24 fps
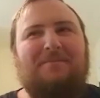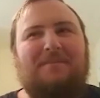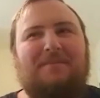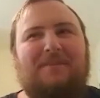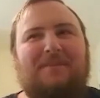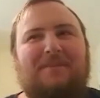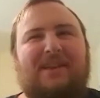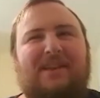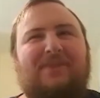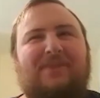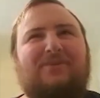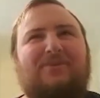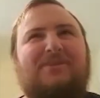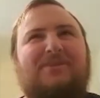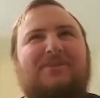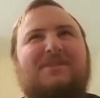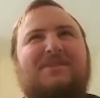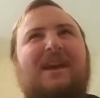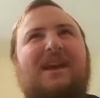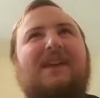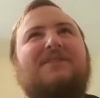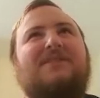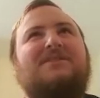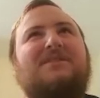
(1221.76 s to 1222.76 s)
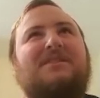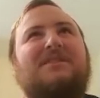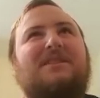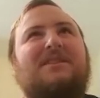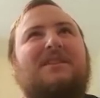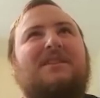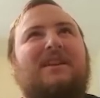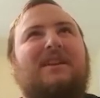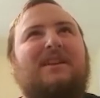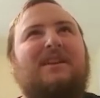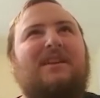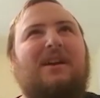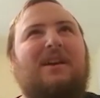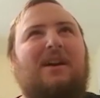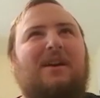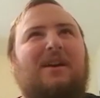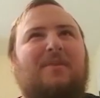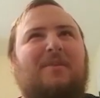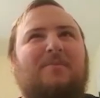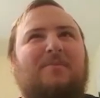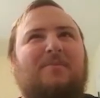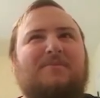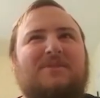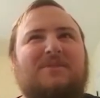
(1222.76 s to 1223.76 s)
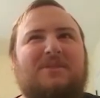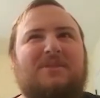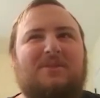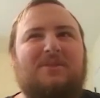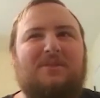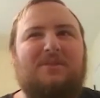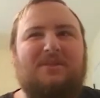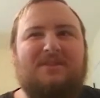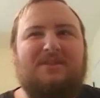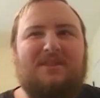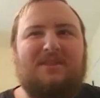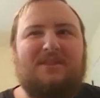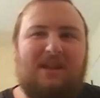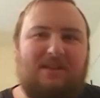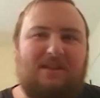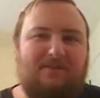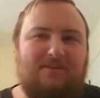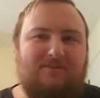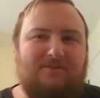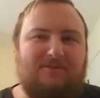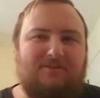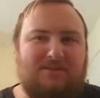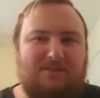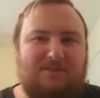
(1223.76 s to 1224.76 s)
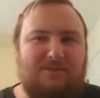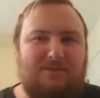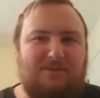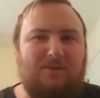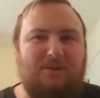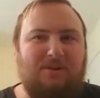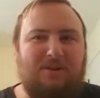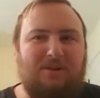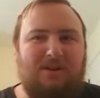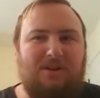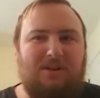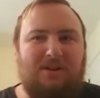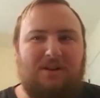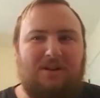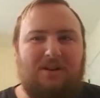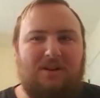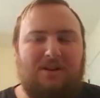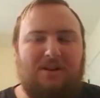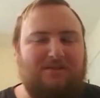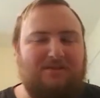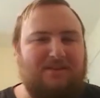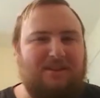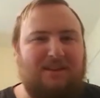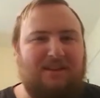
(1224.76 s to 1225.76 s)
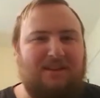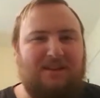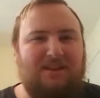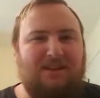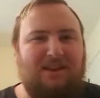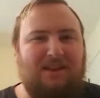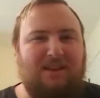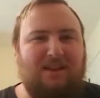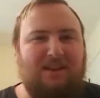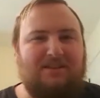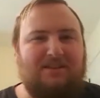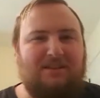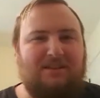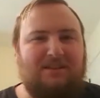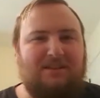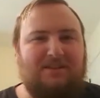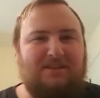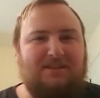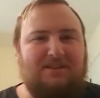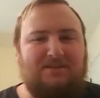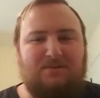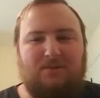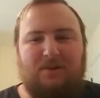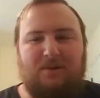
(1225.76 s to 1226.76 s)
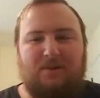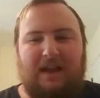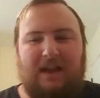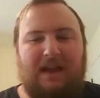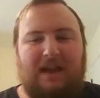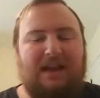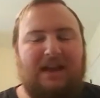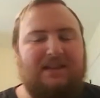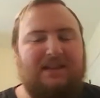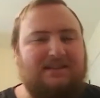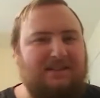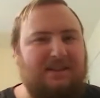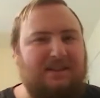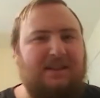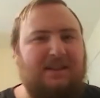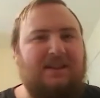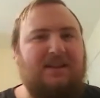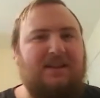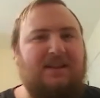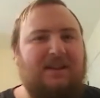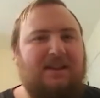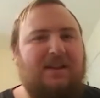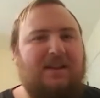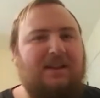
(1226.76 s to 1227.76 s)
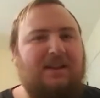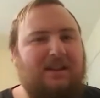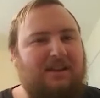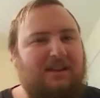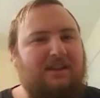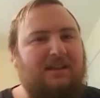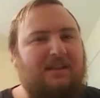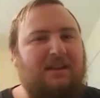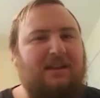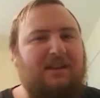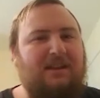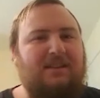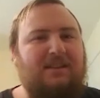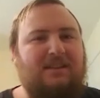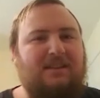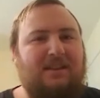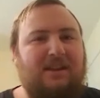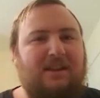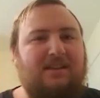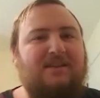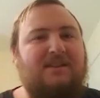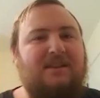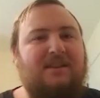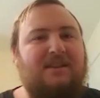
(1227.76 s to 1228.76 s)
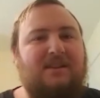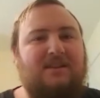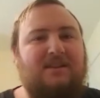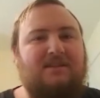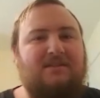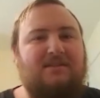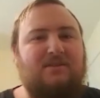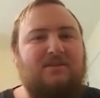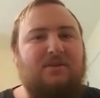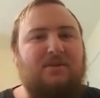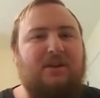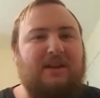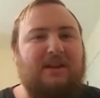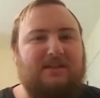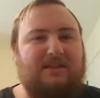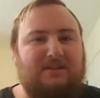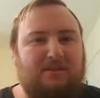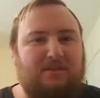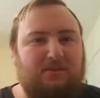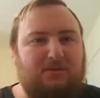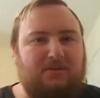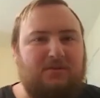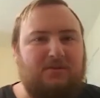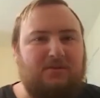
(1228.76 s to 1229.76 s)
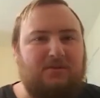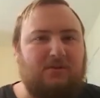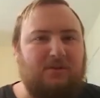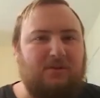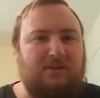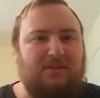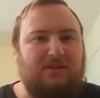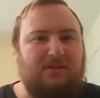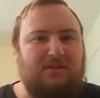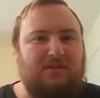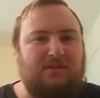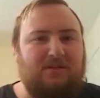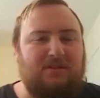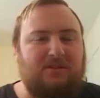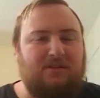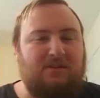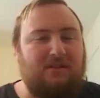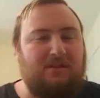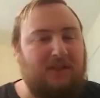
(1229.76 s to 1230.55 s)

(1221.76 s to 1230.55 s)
It was actually like so the second story of the antique store has like the antique store has two stories.